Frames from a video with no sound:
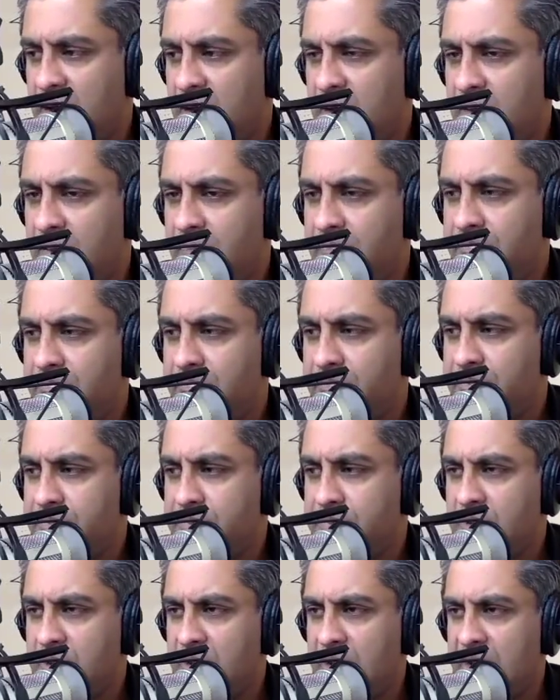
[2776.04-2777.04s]
Um,
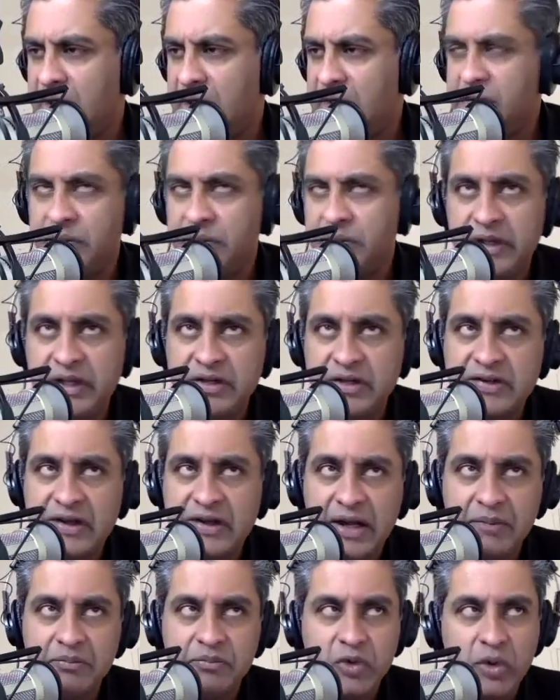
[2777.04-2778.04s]
and in the
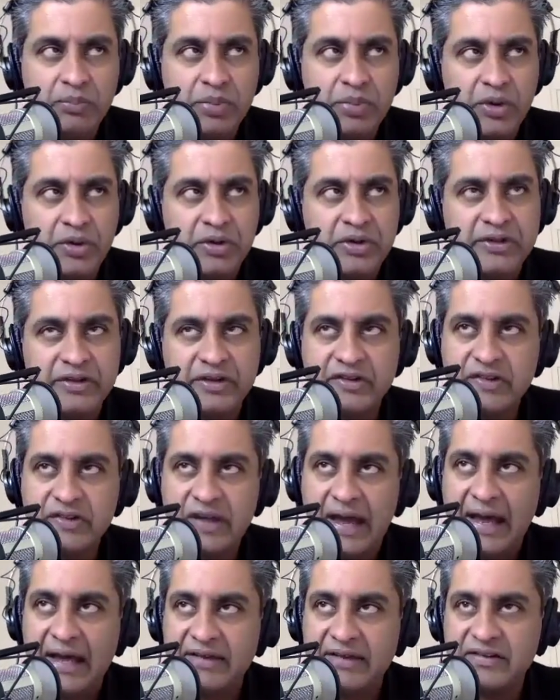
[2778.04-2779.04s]
meantime, they're
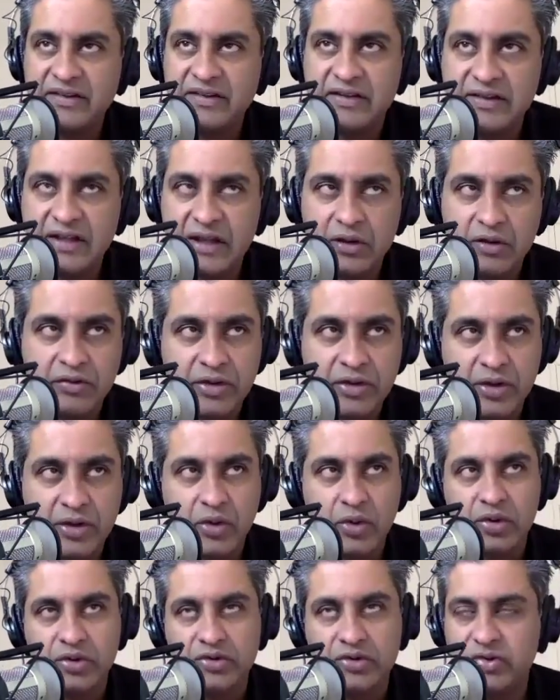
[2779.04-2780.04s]
building this asset that
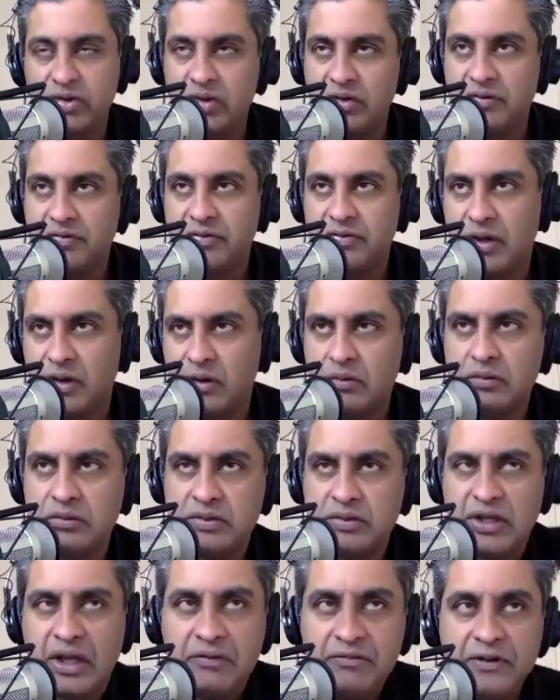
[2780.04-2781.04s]
over the course of you
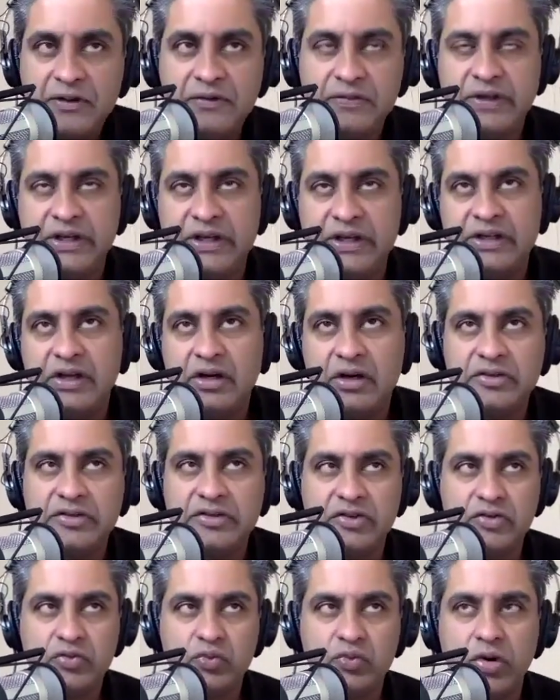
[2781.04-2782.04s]
know 10, 15
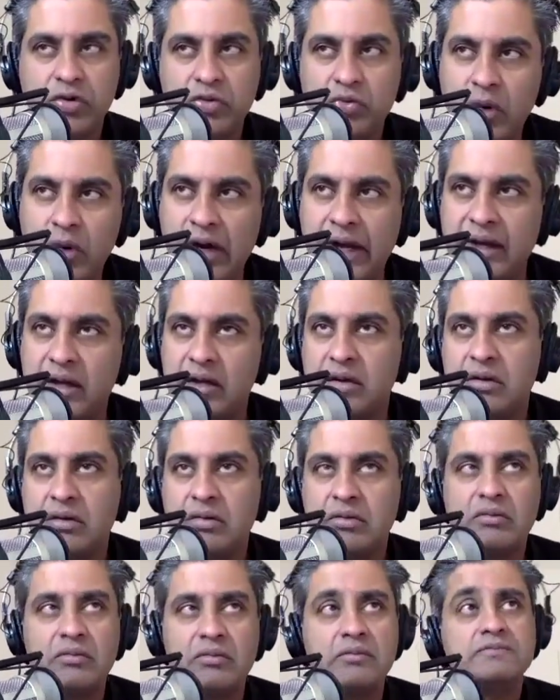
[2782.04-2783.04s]
years is worth
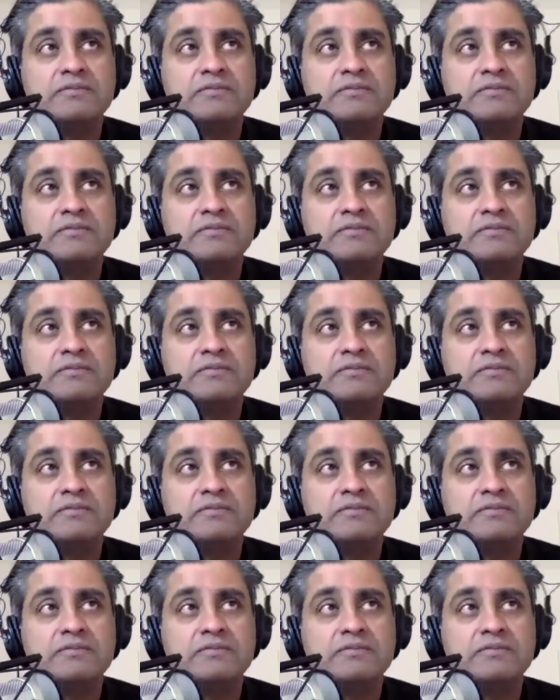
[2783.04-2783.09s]
what?